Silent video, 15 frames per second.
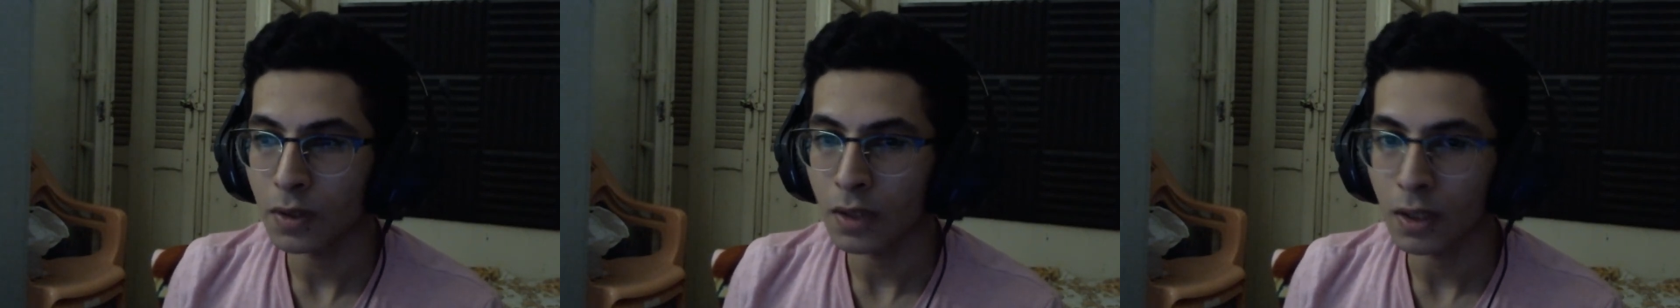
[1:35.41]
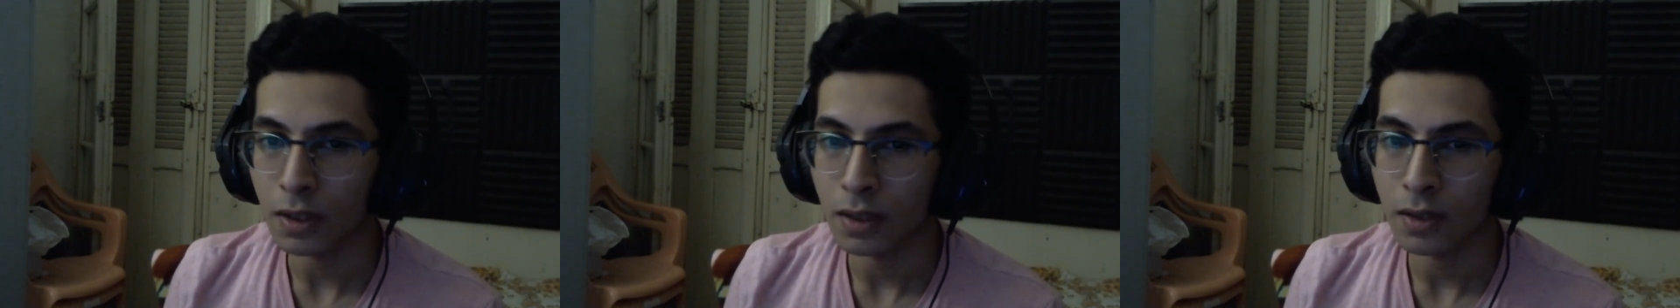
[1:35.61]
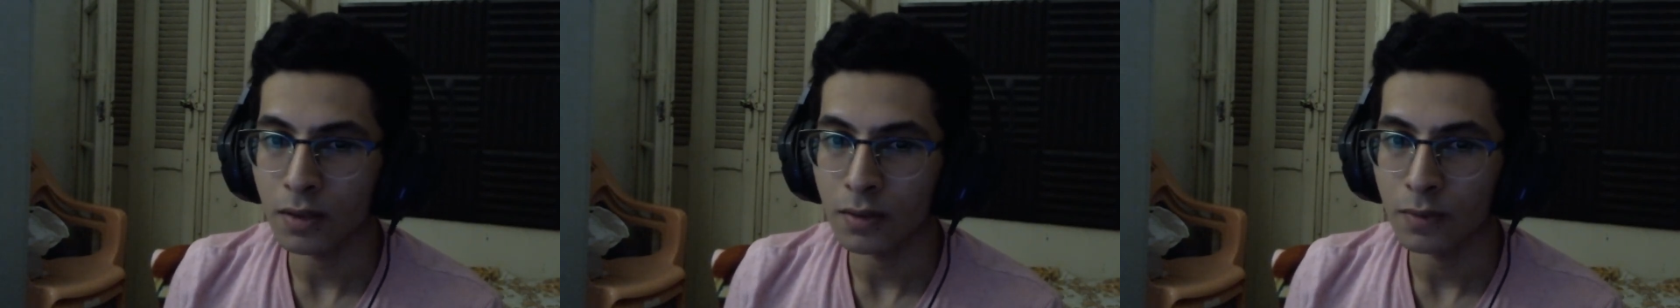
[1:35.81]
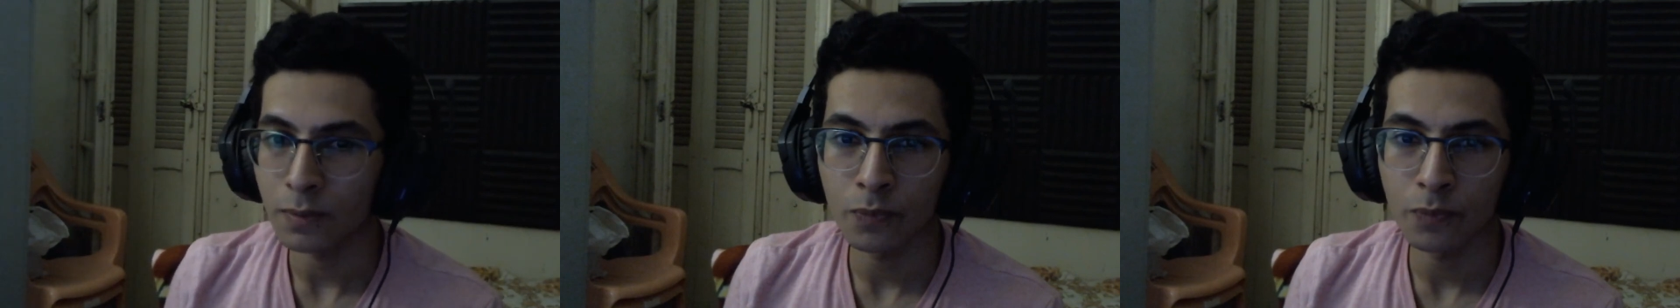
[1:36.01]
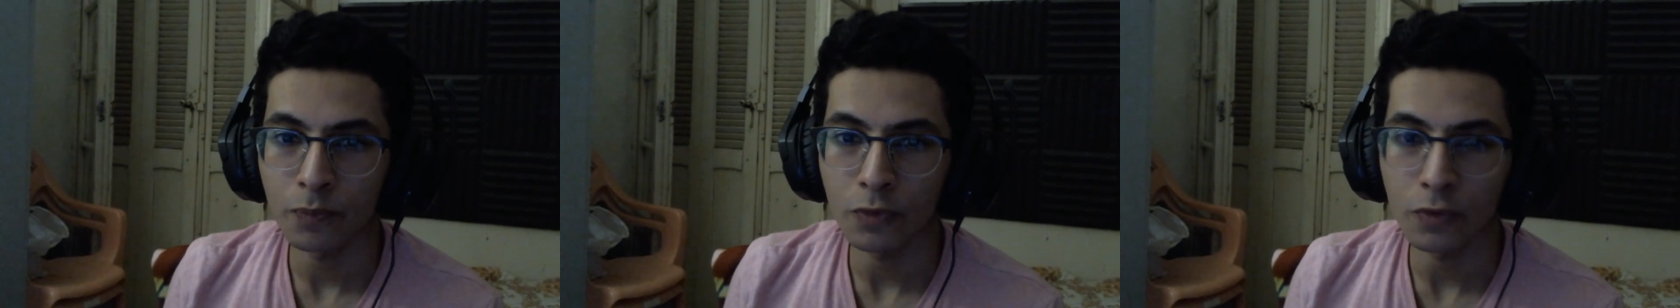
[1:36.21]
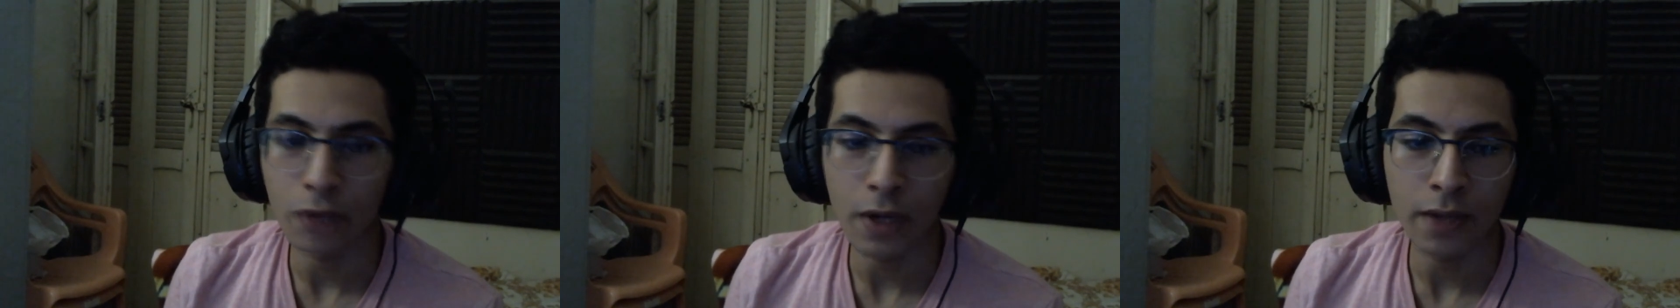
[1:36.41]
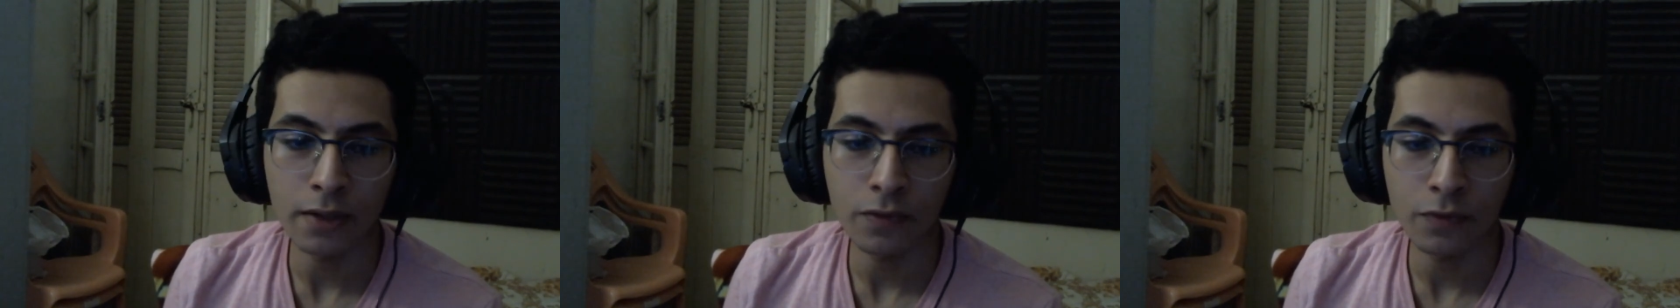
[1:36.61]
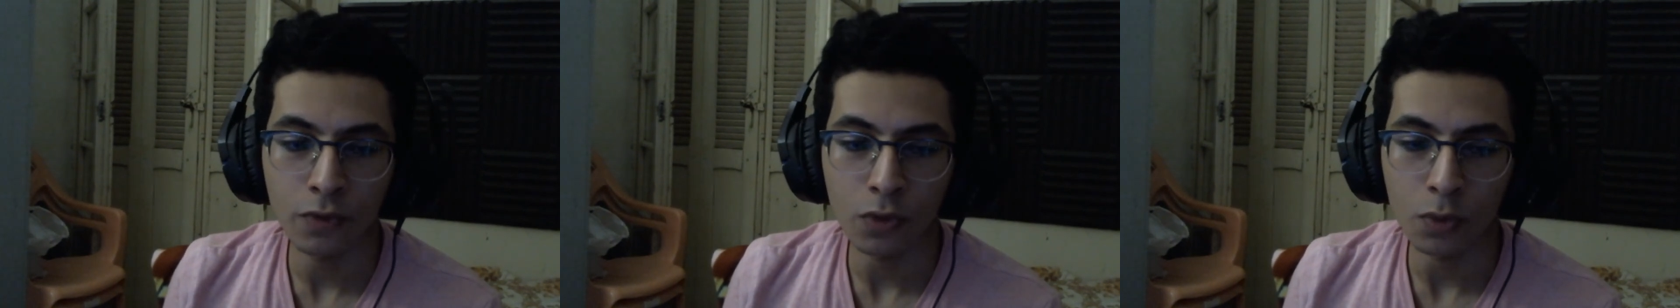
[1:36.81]
that can provide
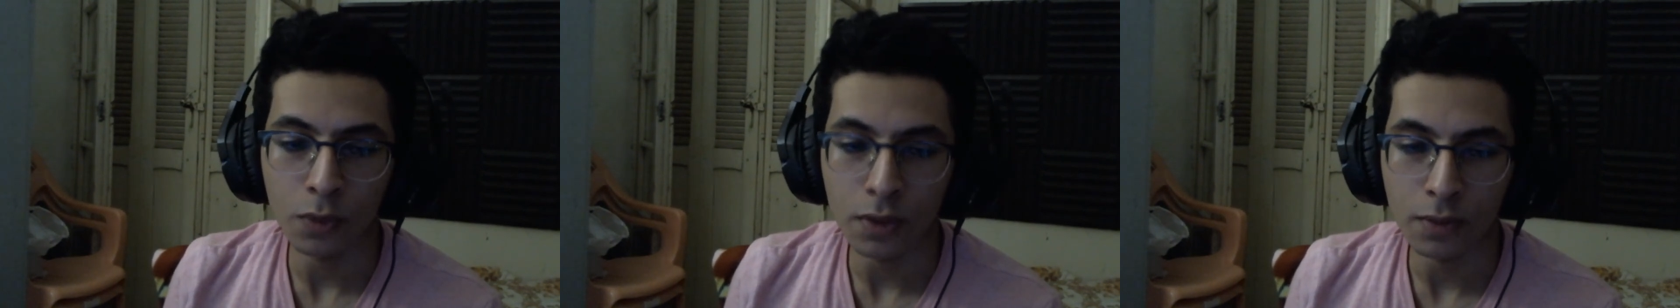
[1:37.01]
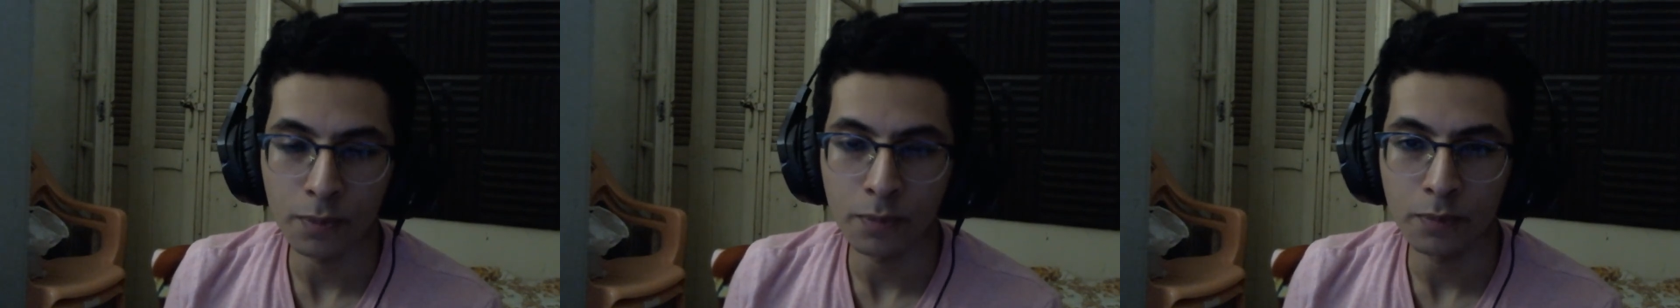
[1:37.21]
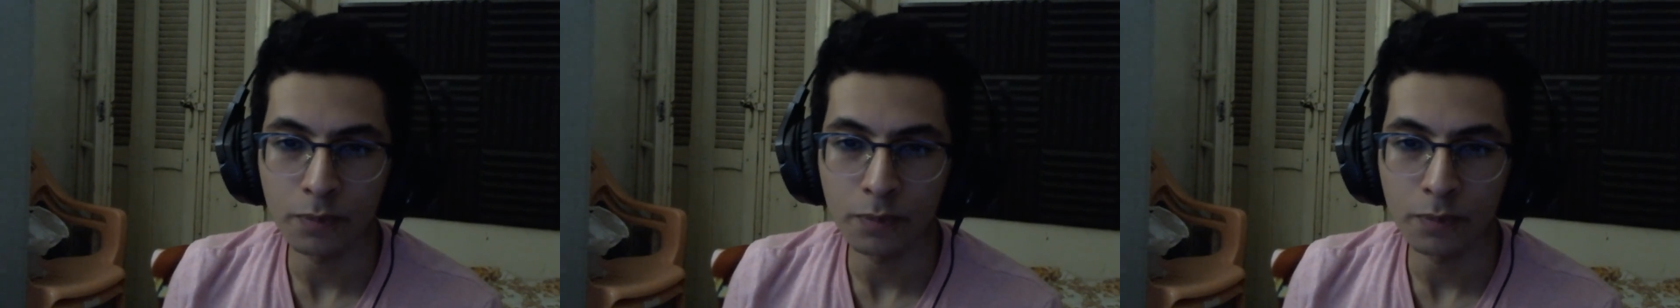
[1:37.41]
for me